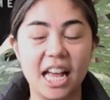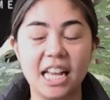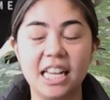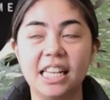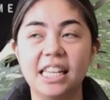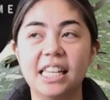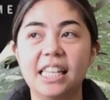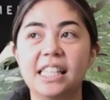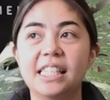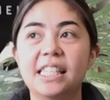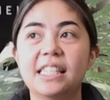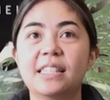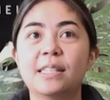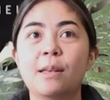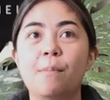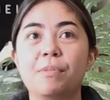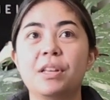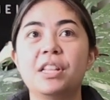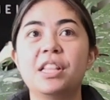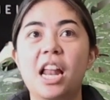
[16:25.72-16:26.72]
is
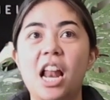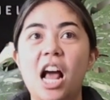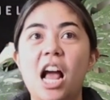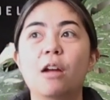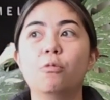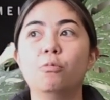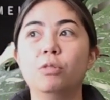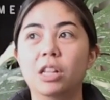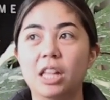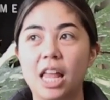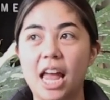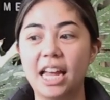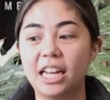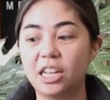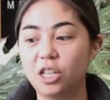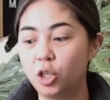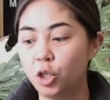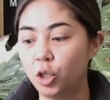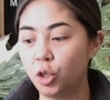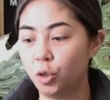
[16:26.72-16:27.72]
something that I would
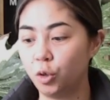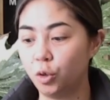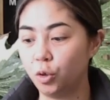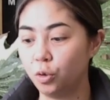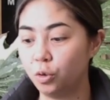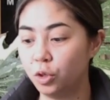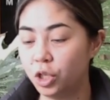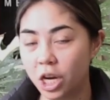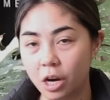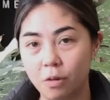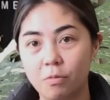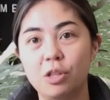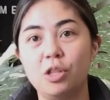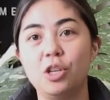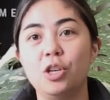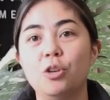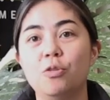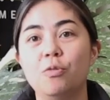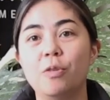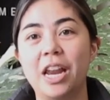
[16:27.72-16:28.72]
like to share with
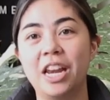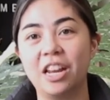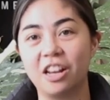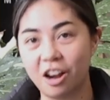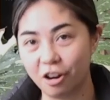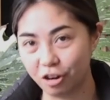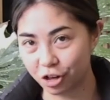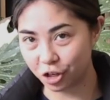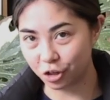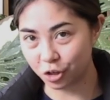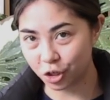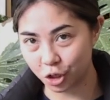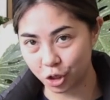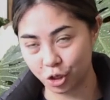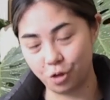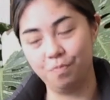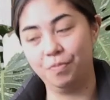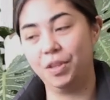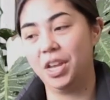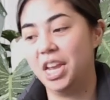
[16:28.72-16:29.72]
you and encourage you to do.